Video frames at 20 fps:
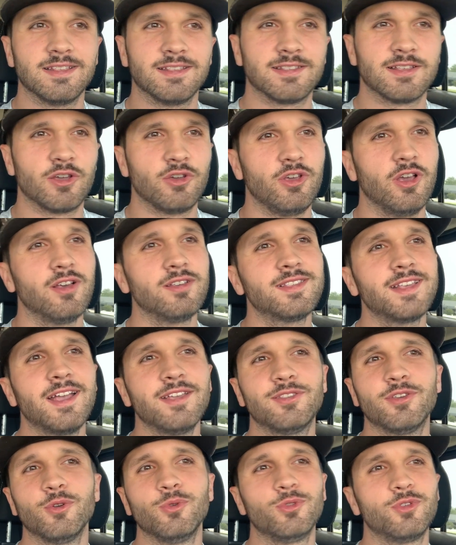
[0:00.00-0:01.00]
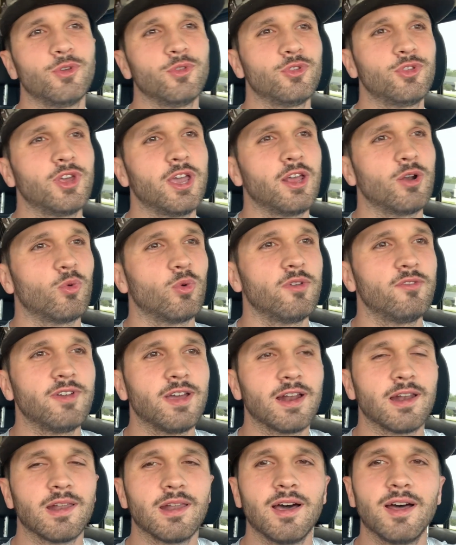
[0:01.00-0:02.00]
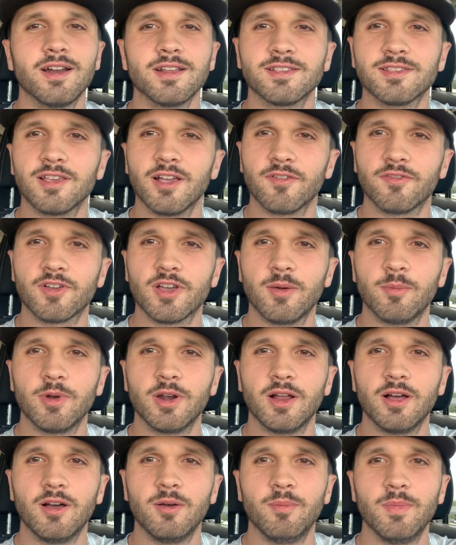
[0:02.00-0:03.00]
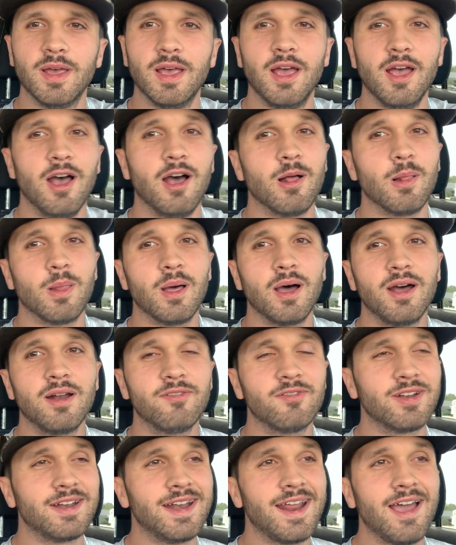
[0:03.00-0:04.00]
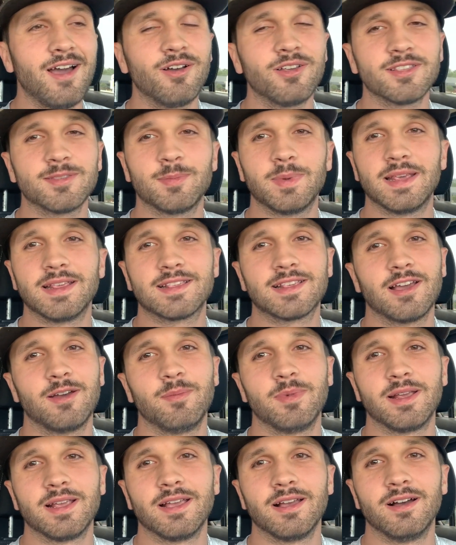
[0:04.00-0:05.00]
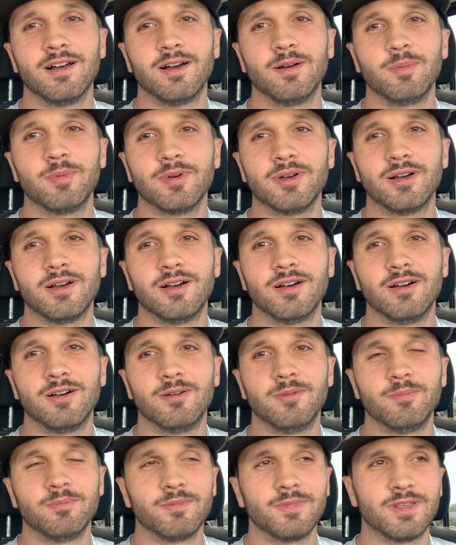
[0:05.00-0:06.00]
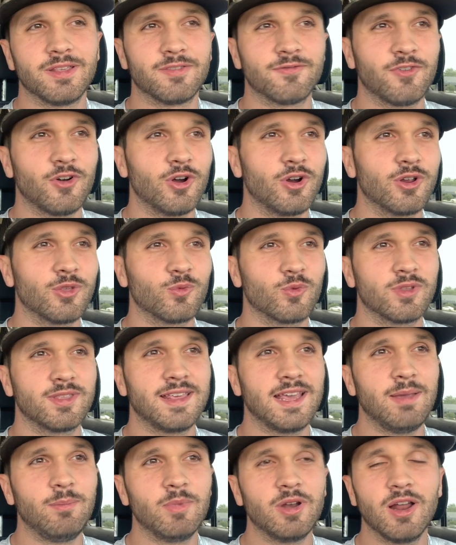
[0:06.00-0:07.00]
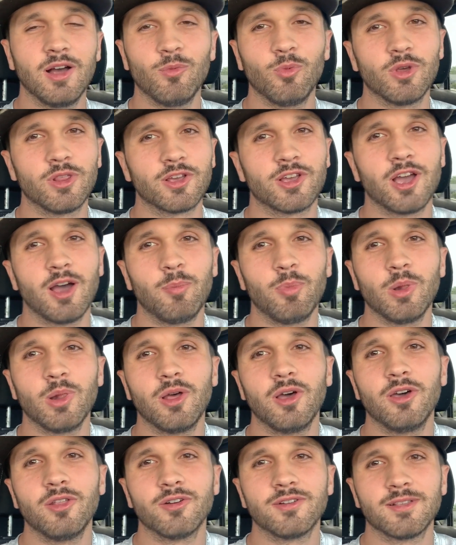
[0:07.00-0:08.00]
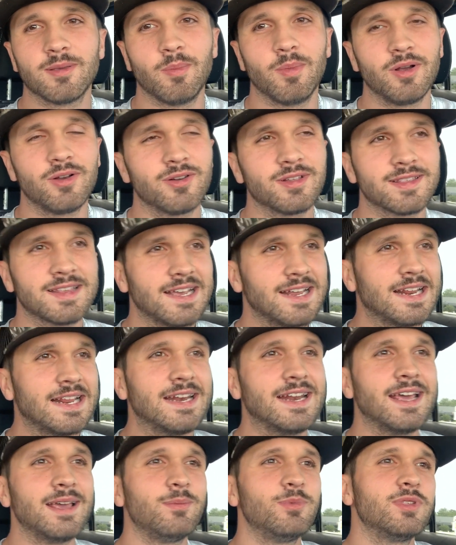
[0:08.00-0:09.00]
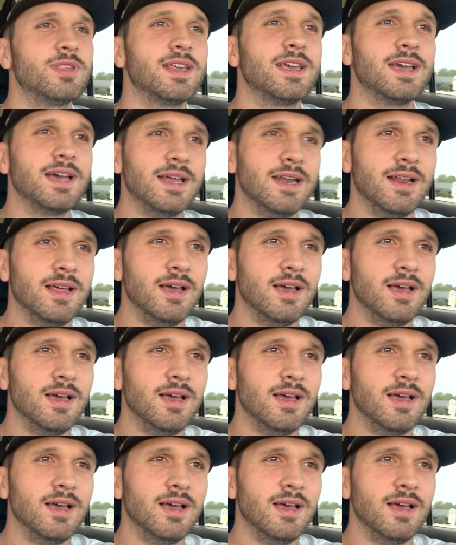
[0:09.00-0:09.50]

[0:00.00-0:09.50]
So y'all stay tuned to the channel. We've got a lot of stuff coming up, a lot of announcements coming up. As far as we're teaming up with a couple others, I'm not gonna say any names yet.